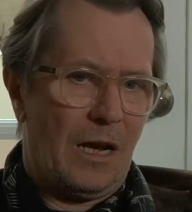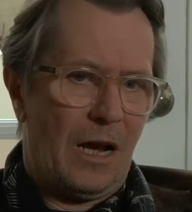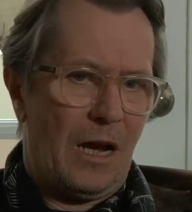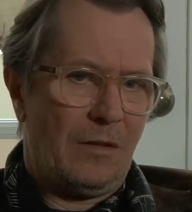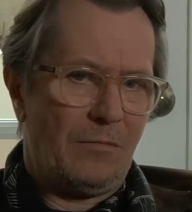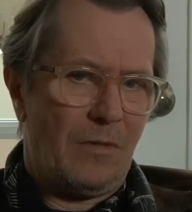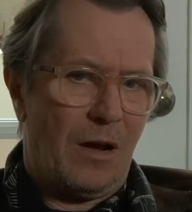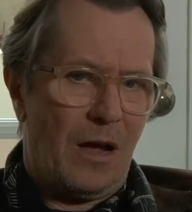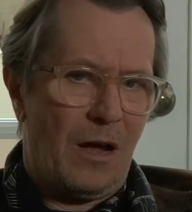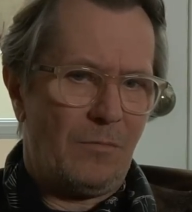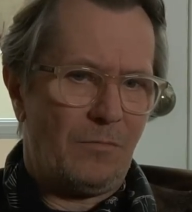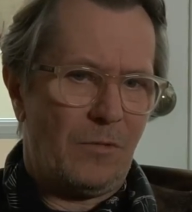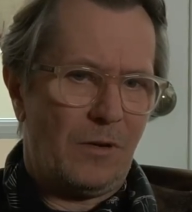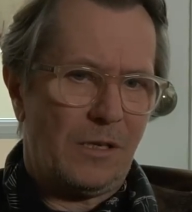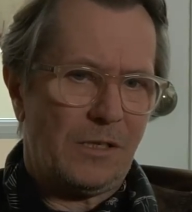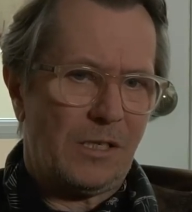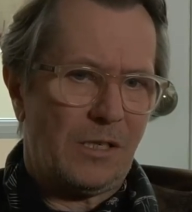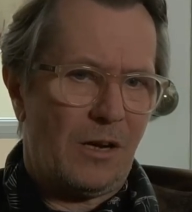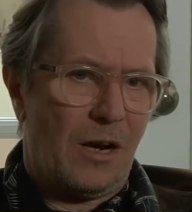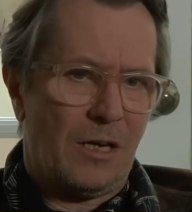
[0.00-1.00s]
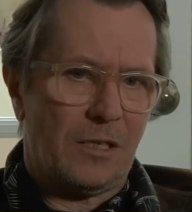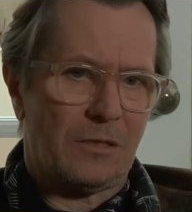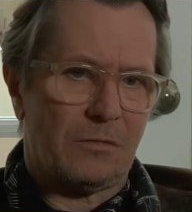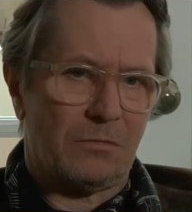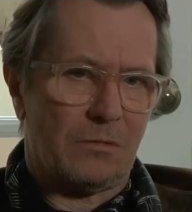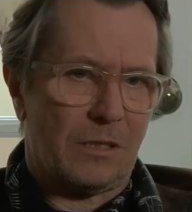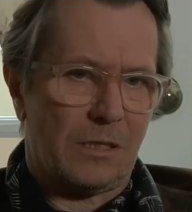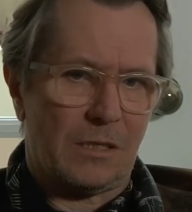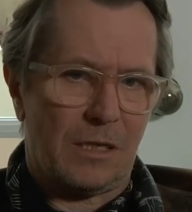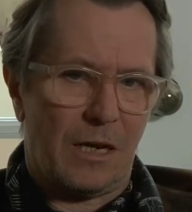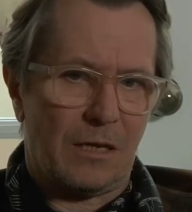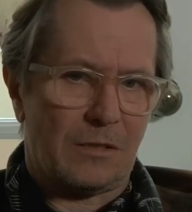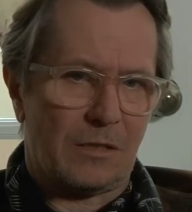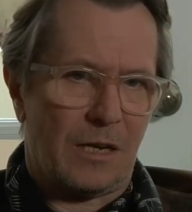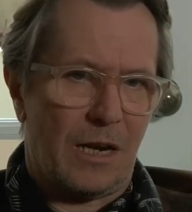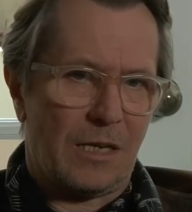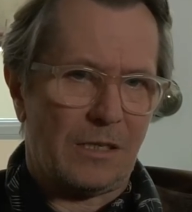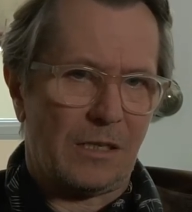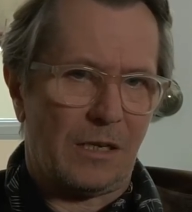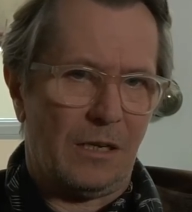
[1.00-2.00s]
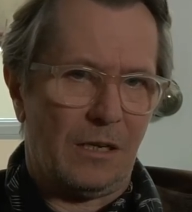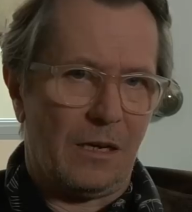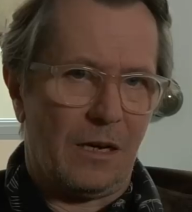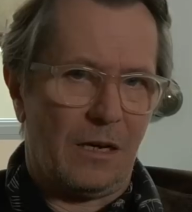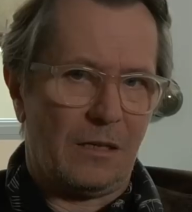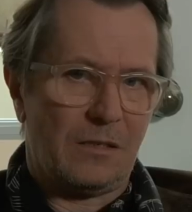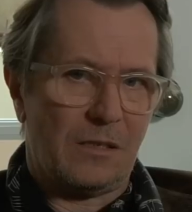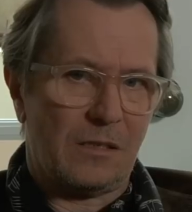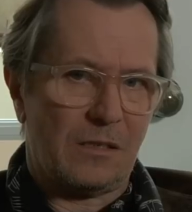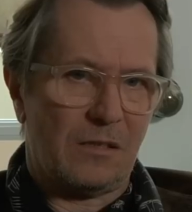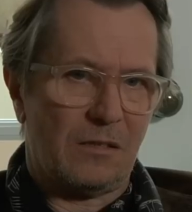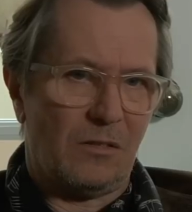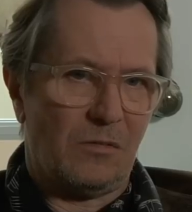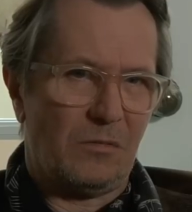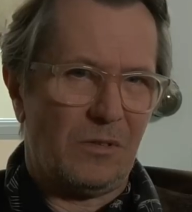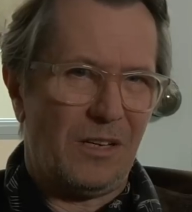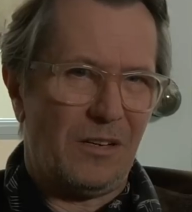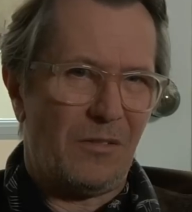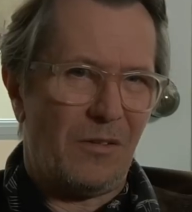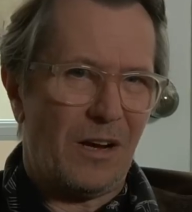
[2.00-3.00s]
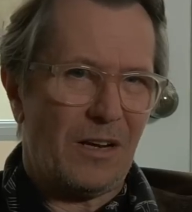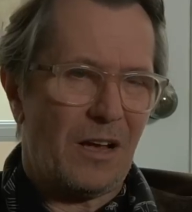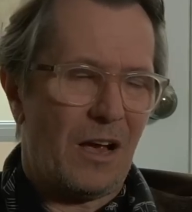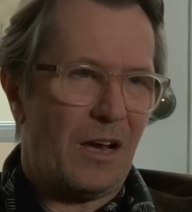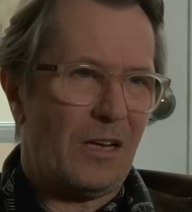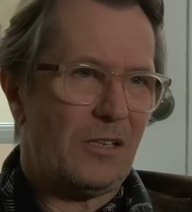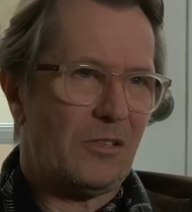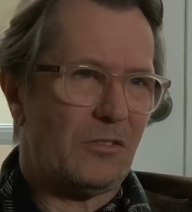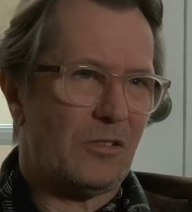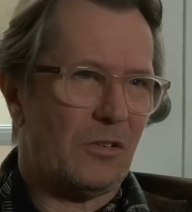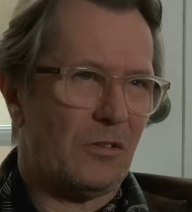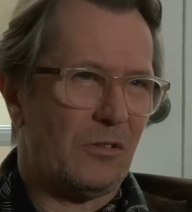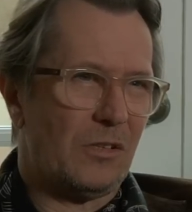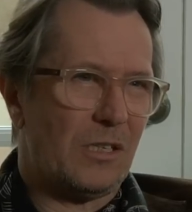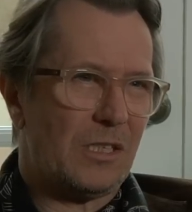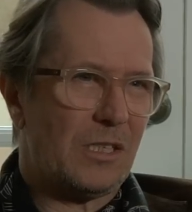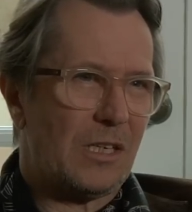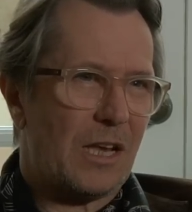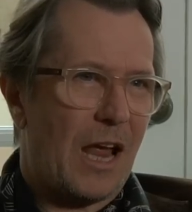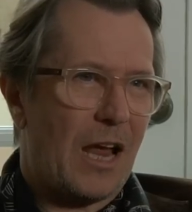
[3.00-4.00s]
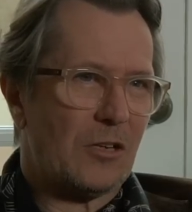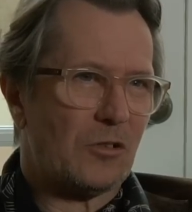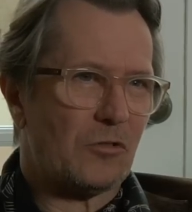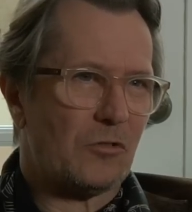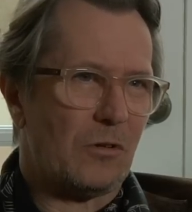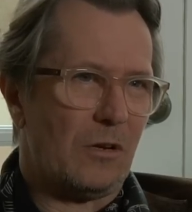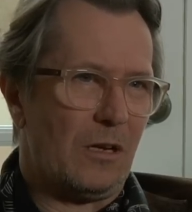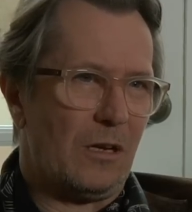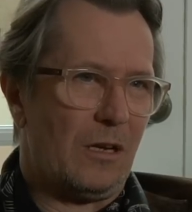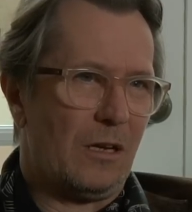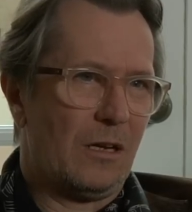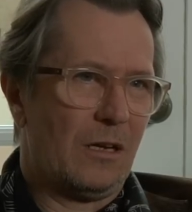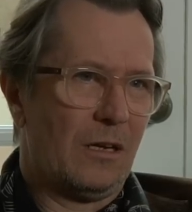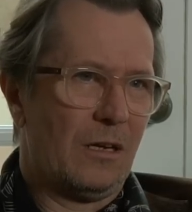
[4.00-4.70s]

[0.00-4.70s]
I, I, started to read Stanislavski, and I just thought, you know, I kind of do this naturally.